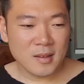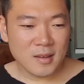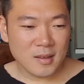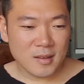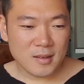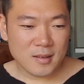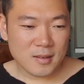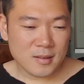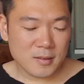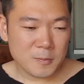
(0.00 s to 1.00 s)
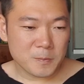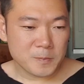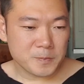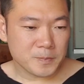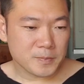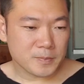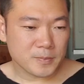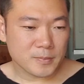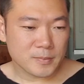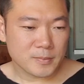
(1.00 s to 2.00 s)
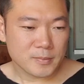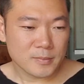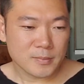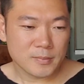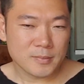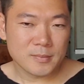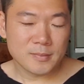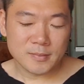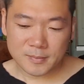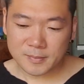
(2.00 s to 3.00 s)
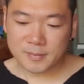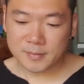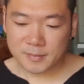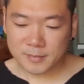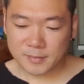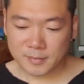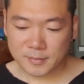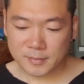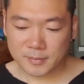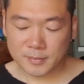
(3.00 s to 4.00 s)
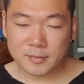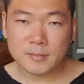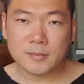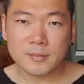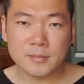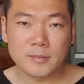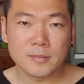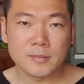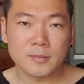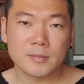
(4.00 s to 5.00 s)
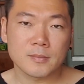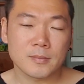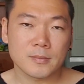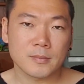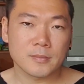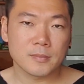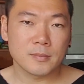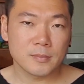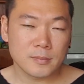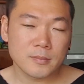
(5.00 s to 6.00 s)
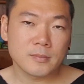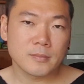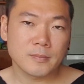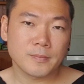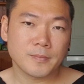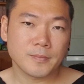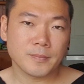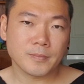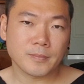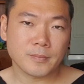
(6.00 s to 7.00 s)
No words are spoken by the person on screen.